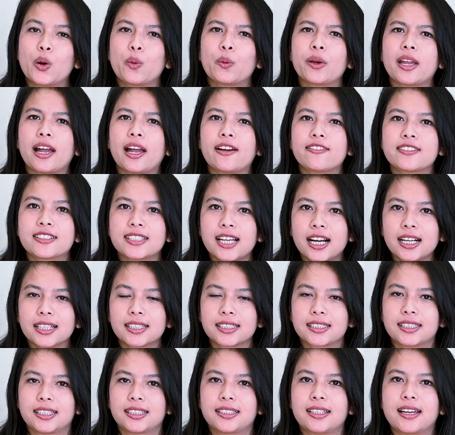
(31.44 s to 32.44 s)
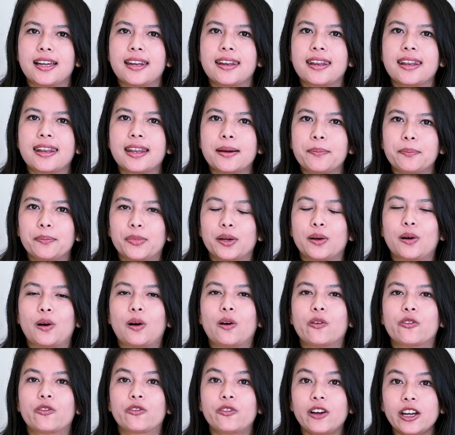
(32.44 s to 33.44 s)
We have targeted a number
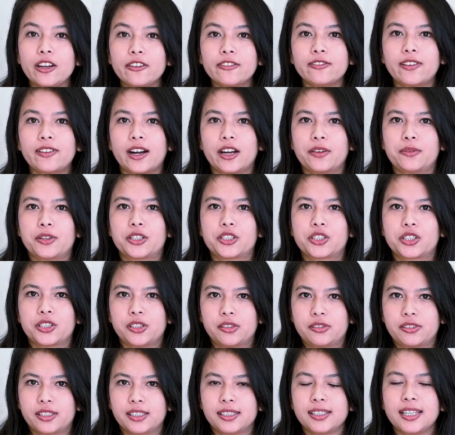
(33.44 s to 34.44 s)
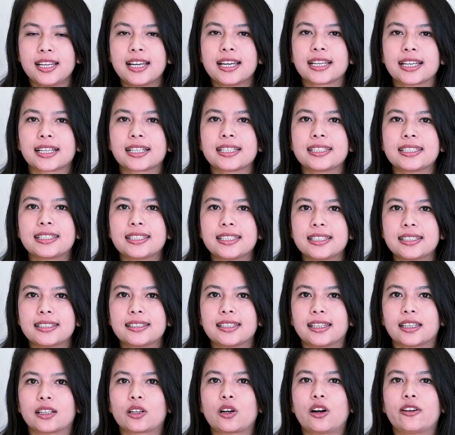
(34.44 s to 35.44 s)
of 500 children
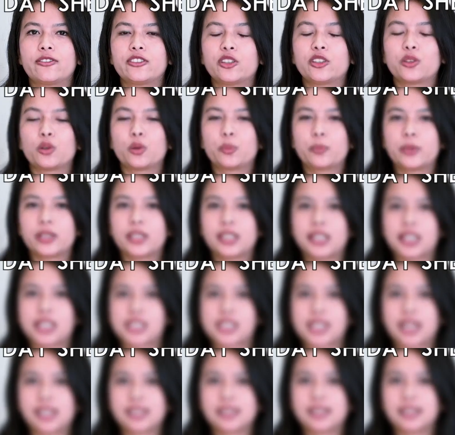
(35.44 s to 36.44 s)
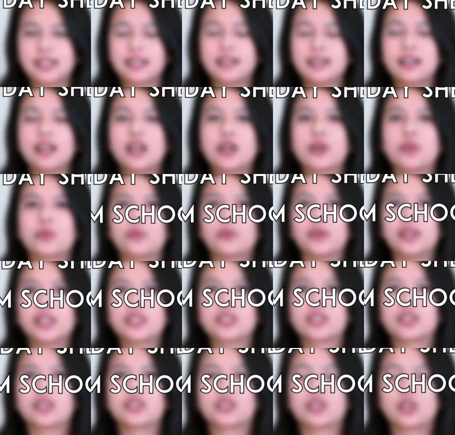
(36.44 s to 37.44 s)
consisting of the Open Day Shelter,
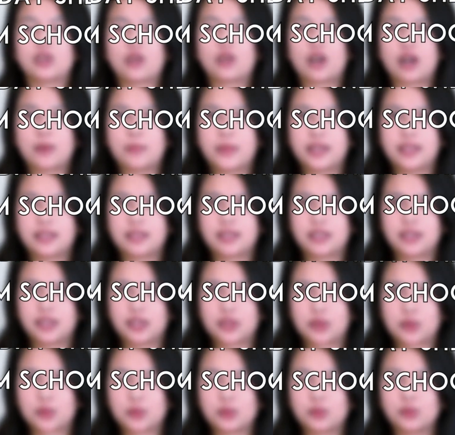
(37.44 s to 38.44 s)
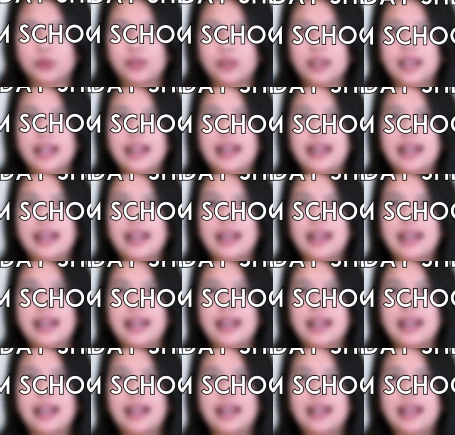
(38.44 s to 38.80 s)
Reach Shalom Ministry School,